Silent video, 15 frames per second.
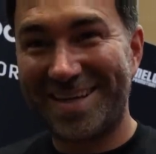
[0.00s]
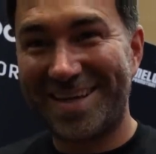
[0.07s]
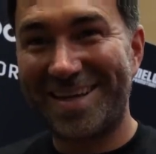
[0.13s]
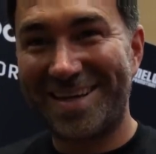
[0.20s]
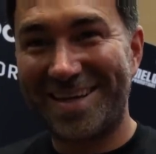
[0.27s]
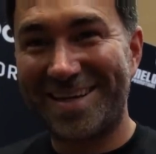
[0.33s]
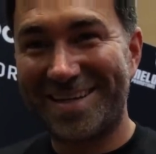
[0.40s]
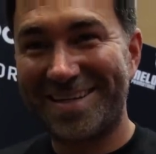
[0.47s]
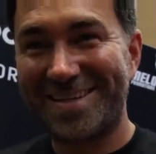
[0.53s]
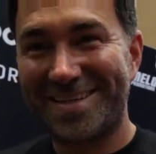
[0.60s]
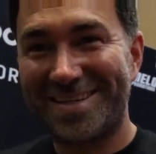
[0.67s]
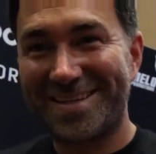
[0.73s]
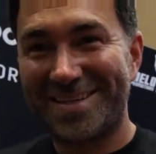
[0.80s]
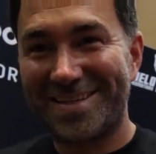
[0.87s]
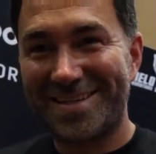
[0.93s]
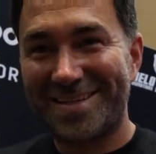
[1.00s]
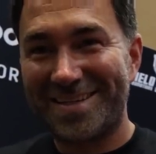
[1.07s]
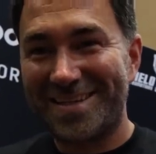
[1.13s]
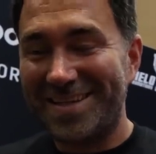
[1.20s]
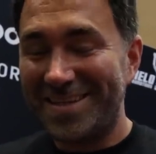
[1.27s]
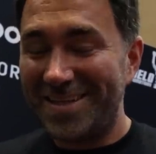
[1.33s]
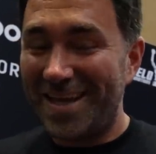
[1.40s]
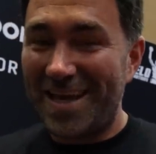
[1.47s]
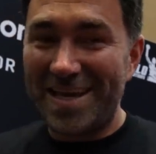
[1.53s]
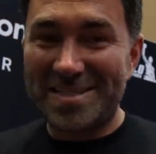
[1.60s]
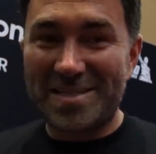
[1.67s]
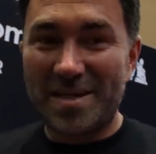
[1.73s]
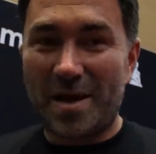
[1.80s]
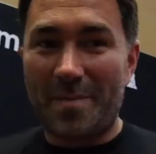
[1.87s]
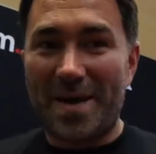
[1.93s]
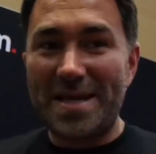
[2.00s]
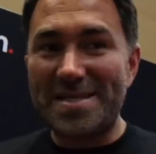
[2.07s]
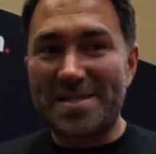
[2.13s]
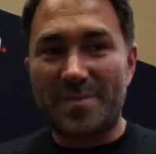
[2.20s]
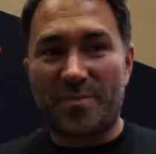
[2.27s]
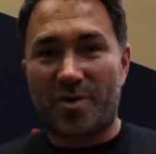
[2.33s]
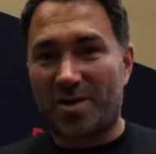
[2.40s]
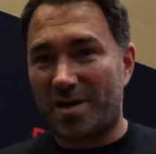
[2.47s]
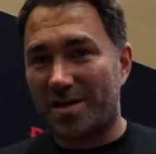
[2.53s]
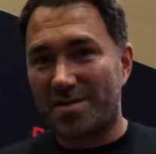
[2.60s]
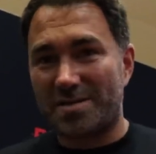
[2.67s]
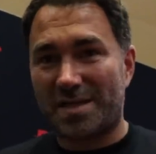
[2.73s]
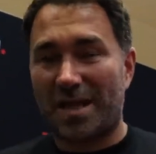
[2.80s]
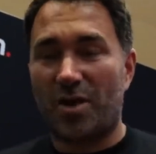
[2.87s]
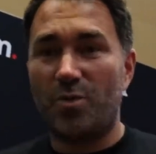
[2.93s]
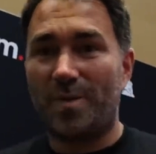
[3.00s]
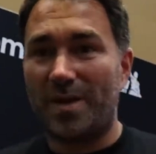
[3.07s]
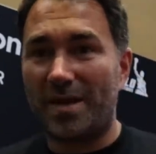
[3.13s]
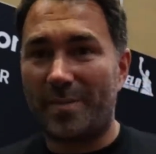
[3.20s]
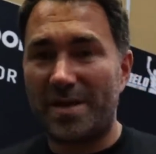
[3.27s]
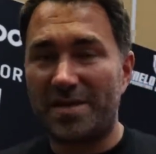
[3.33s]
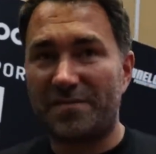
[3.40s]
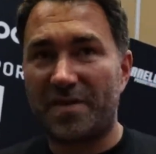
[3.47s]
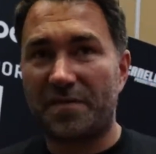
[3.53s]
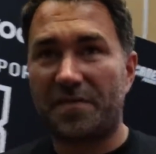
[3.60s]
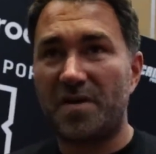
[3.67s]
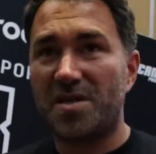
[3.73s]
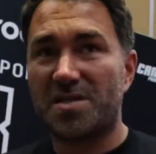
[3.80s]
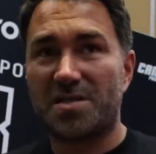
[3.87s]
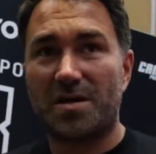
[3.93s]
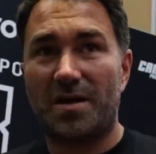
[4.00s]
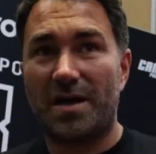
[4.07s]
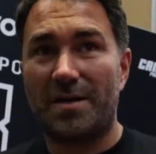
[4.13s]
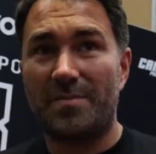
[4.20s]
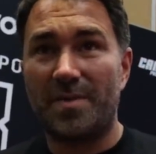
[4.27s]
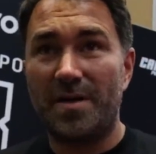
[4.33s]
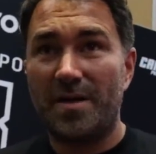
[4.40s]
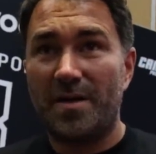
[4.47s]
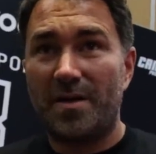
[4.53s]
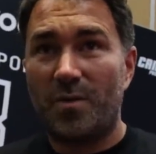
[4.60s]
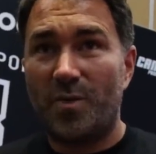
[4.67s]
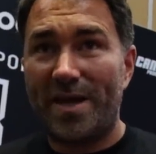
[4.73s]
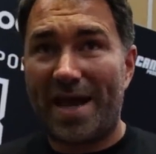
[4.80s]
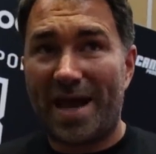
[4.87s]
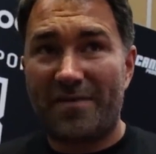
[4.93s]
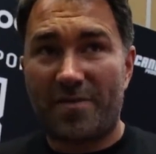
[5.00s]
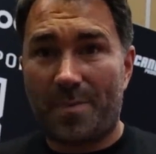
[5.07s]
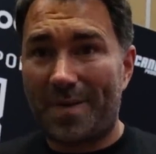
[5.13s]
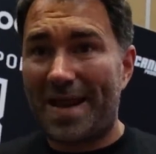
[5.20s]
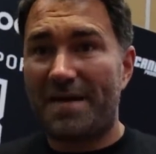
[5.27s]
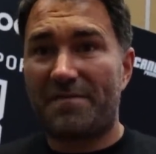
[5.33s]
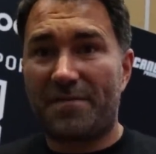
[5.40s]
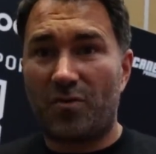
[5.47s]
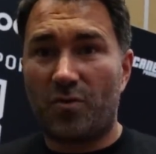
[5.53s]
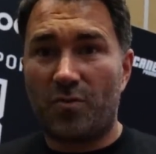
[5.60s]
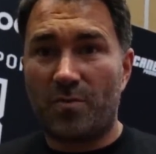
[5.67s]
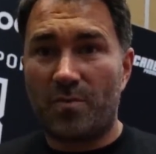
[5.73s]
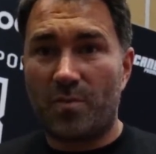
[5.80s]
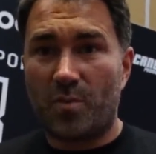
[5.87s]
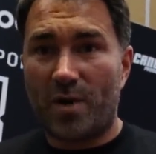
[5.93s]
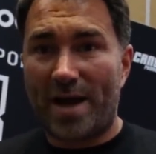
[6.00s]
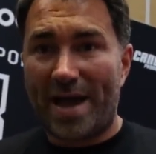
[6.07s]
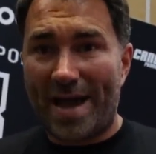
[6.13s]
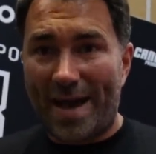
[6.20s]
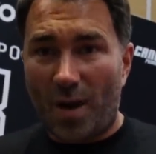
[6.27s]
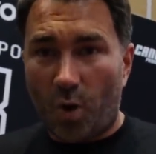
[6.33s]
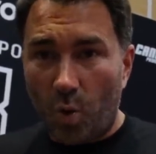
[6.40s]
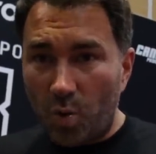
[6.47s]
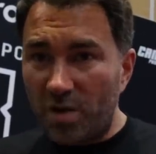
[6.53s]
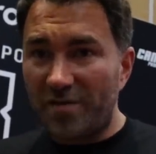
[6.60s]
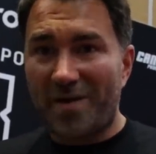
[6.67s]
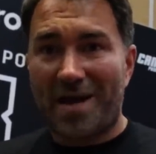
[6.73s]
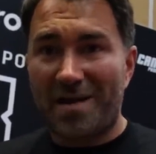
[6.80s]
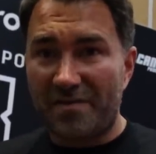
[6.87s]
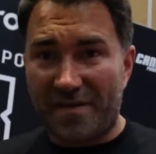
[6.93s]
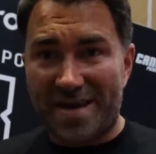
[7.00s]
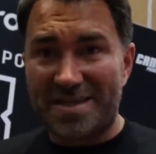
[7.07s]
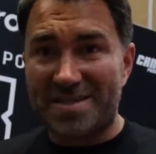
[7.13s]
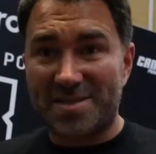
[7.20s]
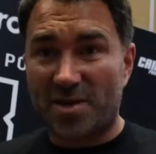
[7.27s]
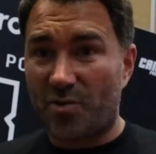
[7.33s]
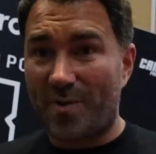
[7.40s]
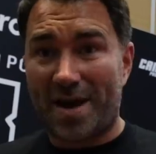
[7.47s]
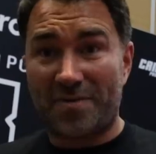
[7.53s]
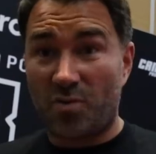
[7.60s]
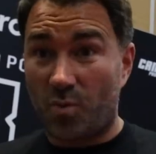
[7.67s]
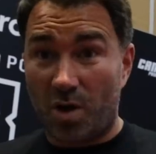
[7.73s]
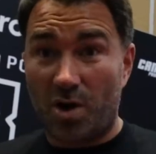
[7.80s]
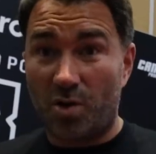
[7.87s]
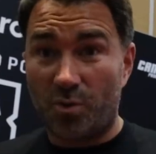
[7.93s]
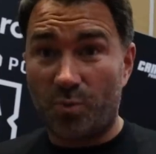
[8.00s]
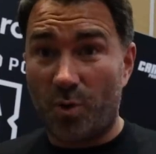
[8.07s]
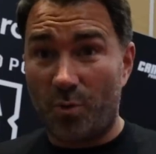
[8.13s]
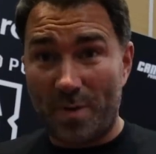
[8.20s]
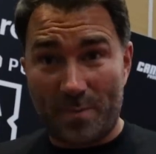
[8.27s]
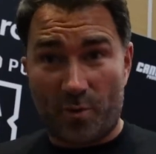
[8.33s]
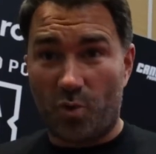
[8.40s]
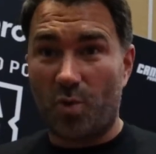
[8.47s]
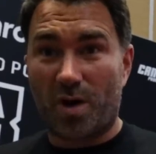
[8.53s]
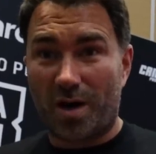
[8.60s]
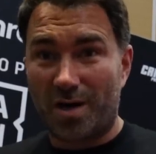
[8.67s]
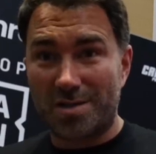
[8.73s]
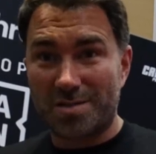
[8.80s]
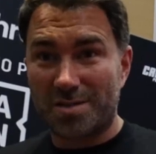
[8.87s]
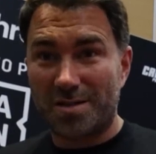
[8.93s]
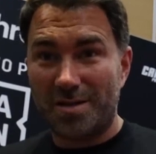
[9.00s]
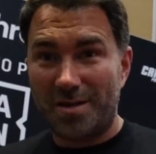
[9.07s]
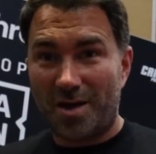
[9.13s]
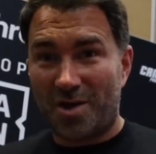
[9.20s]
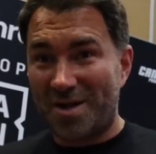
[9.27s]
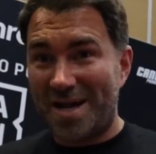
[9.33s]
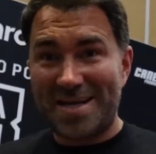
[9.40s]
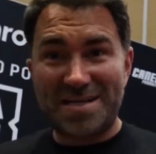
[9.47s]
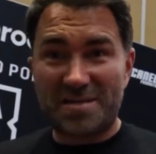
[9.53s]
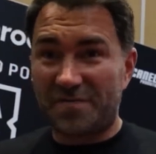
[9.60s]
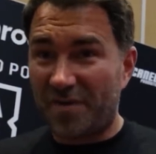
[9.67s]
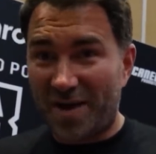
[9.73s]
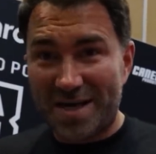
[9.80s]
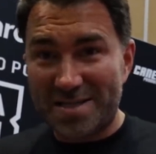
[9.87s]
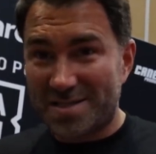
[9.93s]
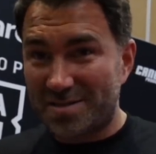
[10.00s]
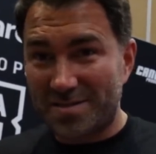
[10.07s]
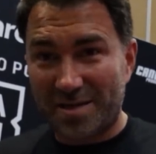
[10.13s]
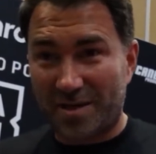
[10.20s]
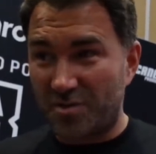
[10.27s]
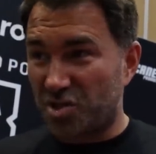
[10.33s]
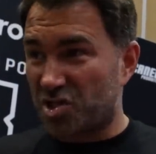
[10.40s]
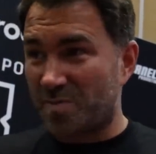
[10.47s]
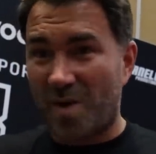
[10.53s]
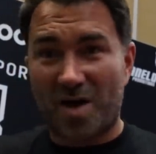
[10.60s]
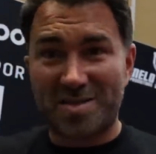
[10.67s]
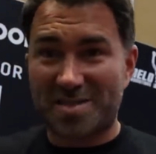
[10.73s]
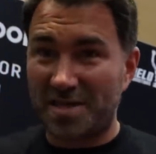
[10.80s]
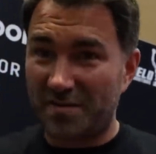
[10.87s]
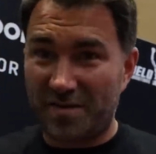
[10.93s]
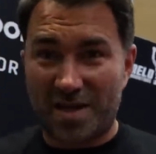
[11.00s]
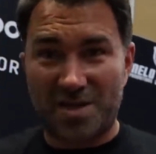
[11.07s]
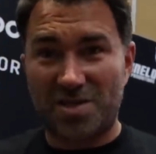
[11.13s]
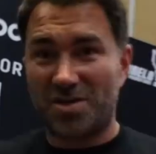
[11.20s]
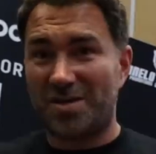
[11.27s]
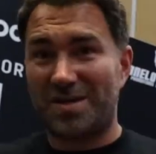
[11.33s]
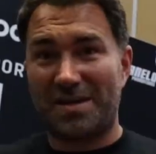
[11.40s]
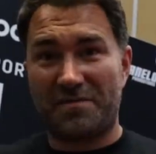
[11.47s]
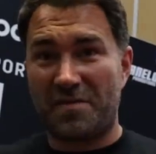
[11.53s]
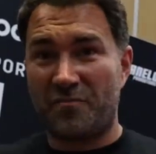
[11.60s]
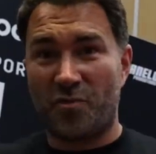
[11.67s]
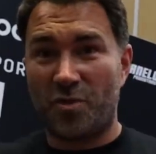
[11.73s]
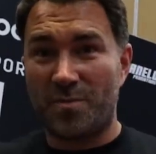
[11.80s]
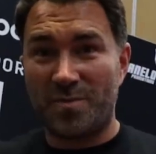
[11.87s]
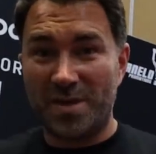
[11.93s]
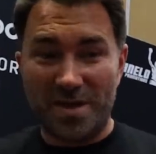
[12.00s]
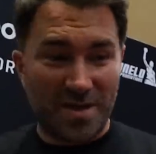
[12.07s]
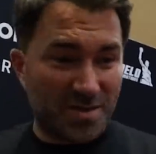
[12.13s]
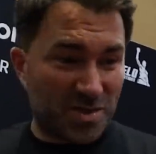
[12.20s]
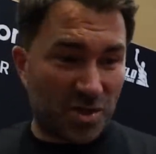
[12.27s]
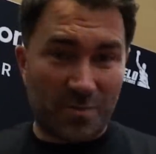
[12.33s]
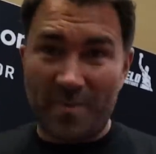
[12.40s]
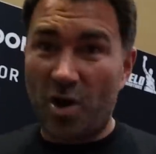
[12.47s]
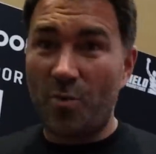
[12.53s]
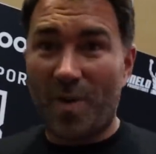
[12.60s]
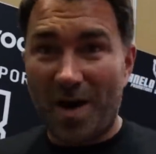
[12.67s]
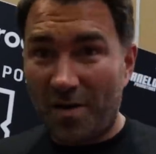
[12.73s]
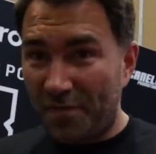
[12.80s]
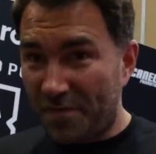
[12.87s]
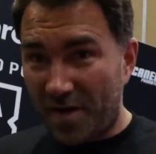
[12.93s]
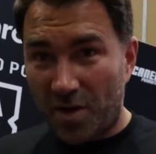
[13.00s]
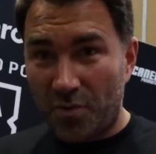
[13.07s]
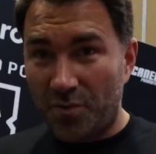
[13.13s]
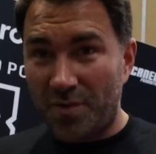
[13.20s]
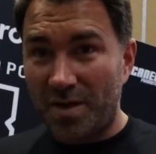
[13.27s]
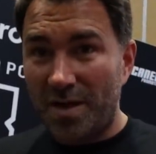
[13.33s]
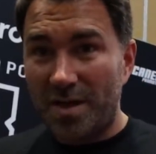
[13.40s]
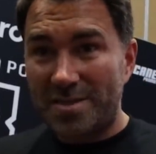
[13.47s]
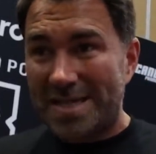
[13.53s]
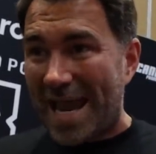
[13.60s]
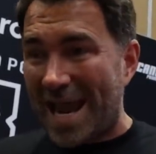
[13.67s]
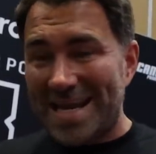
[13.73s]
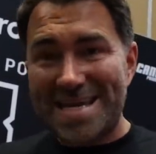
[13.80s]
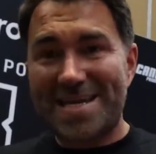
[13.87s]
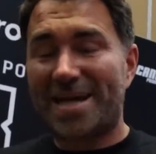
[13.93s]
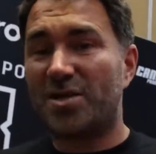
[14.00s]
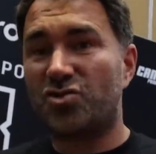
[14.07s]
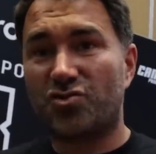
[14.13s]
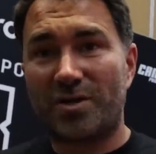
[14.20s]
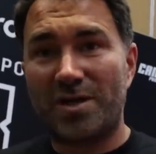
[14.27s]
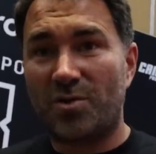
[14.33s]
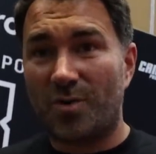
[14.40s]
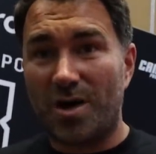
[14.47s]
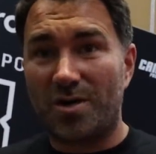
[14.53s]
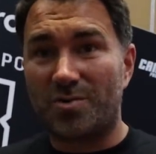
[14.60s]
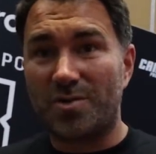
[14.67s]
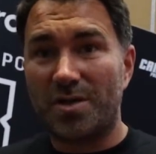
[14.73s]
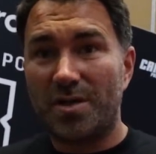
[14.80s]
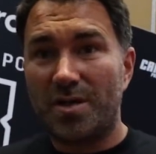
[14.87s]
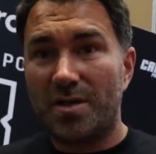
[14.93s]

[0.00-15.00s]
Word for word: yeah, affordable. Yeah. Talk about that. Yeah, it's an amazing product globally. I mean, for the first time, we have a platform where all of our events around the world will be broadcast on any device, you know, your smart TV in your living room, to your mobile phone, to any country in the world.